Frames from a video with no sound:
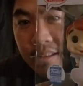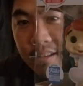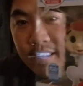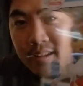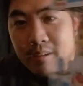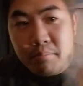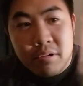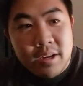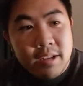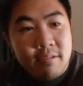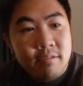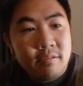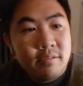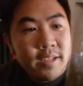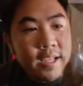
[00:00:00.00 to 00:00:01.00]
go. Pretty
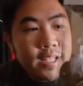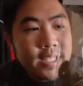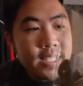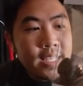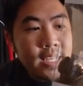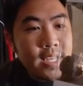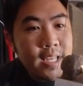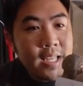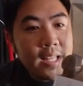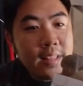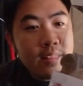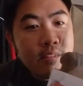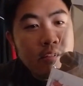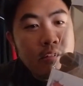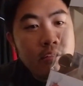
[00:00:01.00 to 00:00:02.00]
cool. You can see
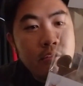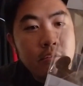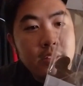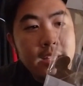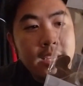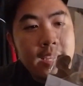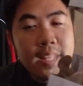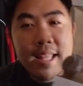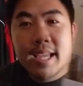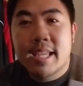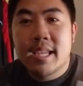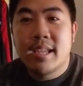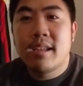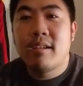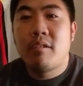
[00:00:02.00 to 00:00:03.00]
they're all holding
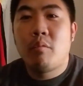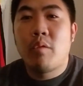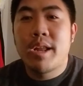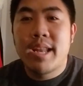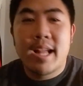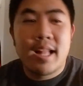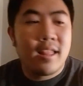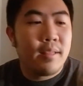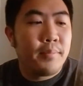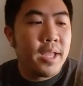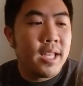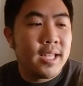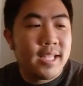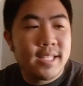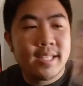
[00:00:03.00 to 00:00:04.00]
one
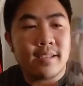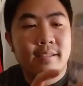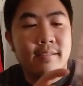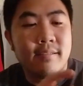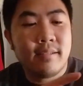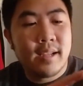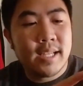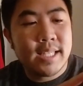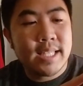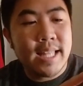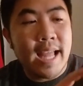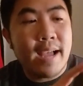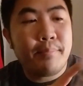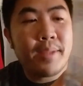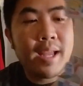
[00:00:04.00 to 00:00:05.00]
element. So
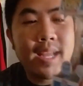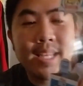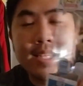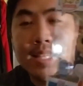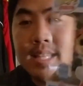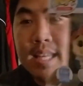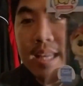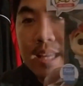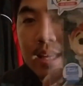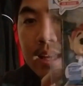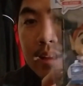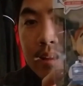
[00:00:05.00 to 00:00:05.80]
Snap has the